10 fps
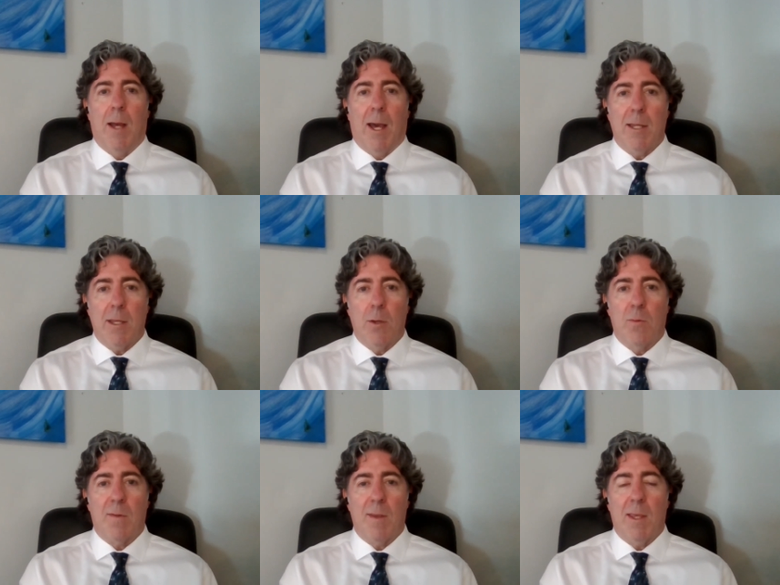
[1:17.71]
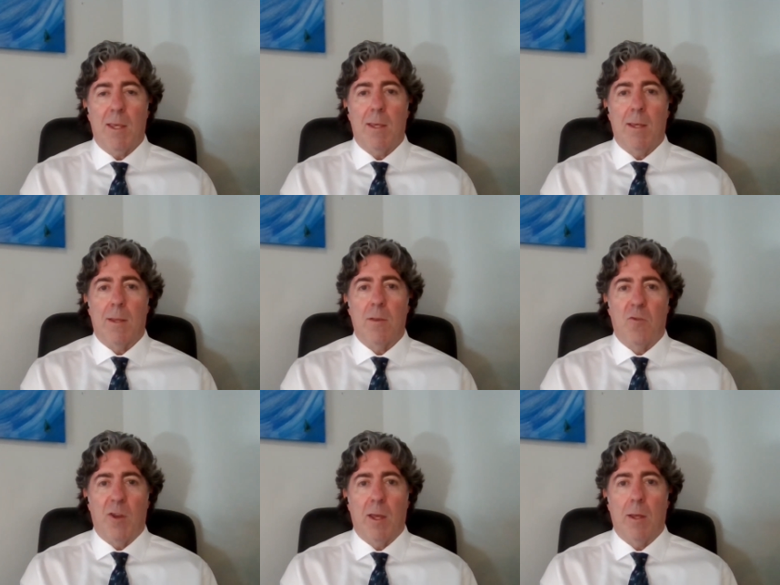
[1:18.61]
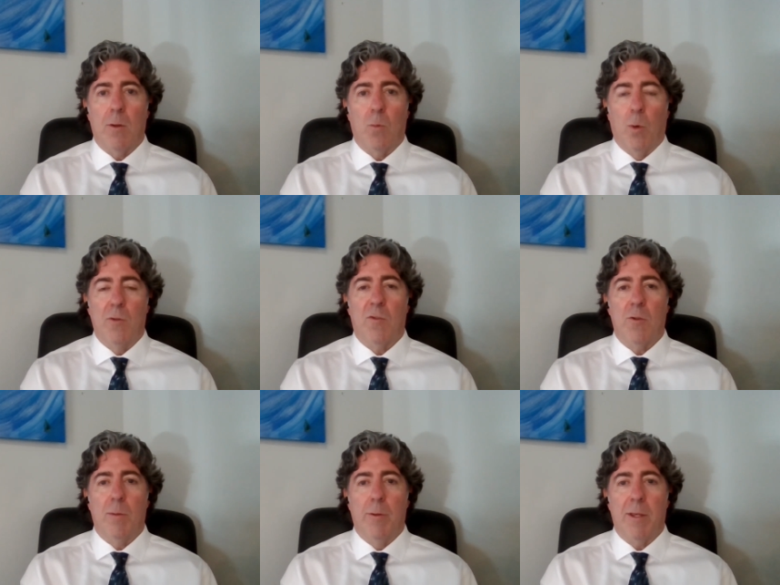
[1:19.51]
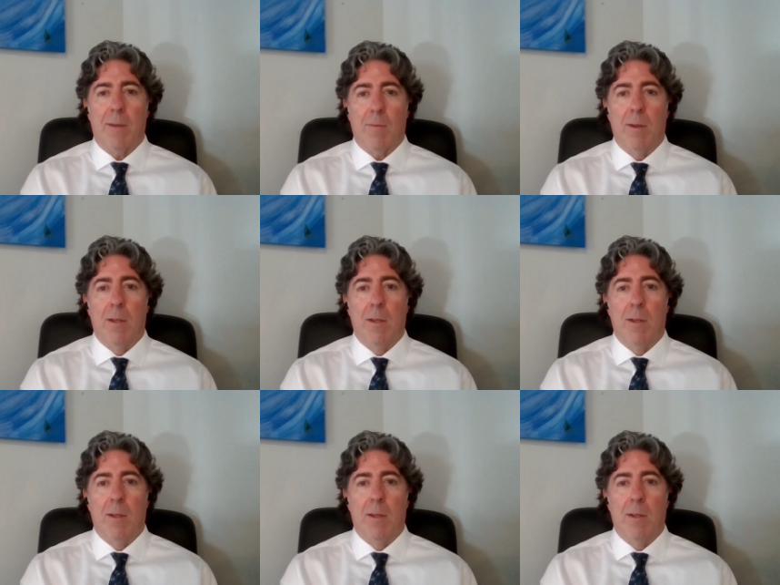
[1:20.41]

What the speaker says: IDOC and the jail wants you to believe.